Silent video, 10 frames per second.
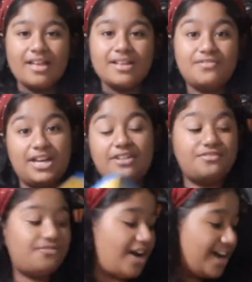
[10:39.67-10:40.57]
we can
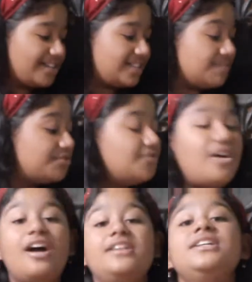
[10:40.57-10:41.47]
finally move
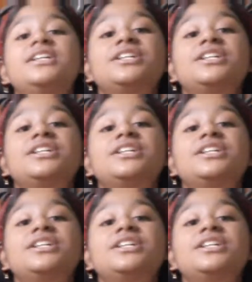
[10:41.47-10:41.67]
on